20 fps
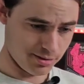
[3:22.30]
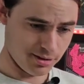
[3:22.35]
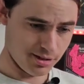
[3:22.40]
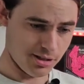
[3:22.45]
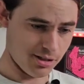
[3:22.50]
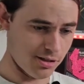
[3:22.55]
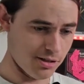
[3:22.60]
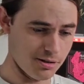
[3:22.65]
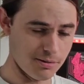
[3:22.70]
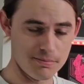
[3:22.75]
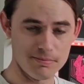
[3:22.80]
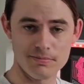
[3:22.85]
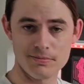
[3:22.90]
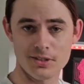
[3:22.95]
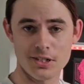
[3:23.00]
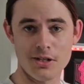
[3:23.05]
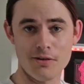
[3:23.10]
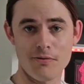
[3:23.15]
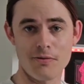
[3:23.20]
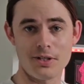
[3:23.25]
I
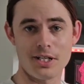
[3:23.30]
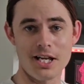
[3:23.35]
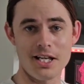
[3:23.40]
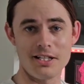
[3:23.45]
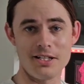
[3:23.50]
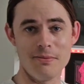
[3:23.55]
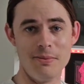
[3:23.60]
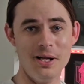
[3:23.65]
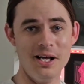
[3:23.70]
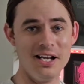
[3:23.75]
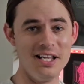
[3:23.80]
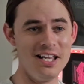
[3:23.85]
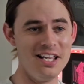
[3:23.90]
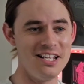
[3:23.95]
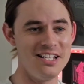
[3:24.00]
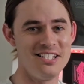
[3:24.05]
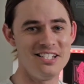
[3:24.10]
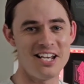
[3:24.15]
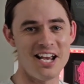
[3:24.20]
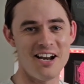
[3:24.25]
forget the
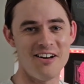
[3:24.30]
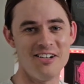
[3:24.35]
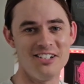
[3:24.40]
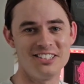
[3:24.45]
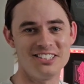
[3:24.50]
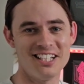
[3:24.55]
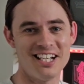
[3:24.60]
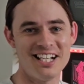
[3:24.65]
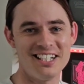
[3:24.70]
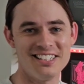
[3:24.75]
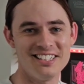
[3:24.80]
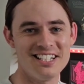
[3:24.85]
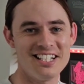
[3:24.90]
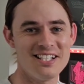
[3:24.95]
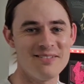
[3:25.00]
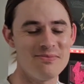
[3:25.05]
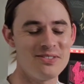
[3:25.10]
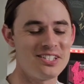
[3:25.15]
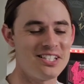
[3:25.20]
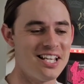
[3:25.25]
Charizard
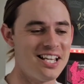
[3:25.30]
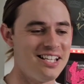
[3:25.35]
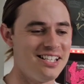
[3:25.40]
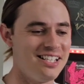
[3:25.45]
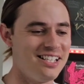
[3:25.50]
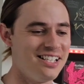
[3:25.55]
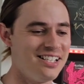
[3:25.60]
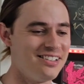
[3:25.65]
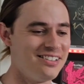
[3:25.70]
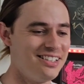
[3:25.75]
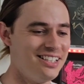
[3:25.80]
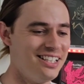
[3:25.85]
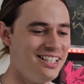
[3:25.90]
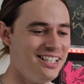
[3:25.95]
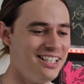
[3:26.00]
name set now.